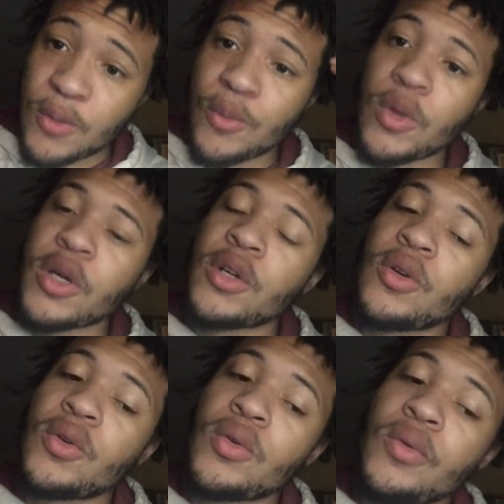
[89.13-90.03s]
Working
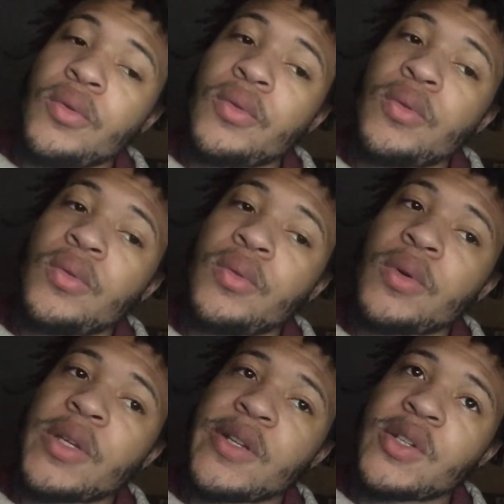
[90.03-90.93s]
on
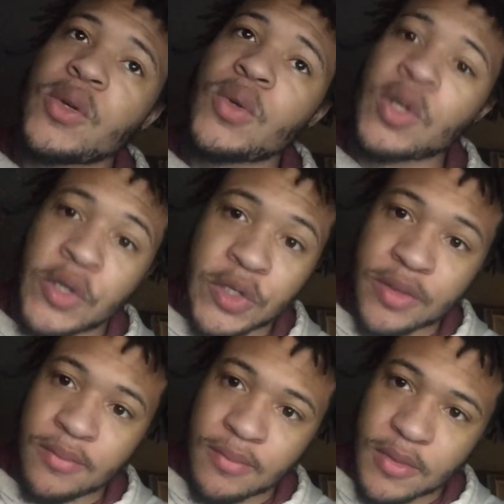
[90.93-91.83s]
getting us our own
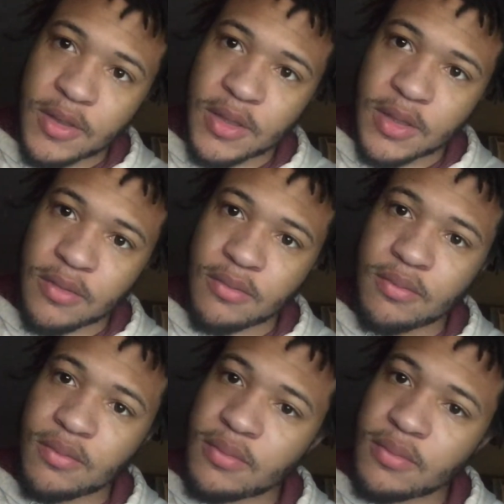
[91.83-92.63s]
car again.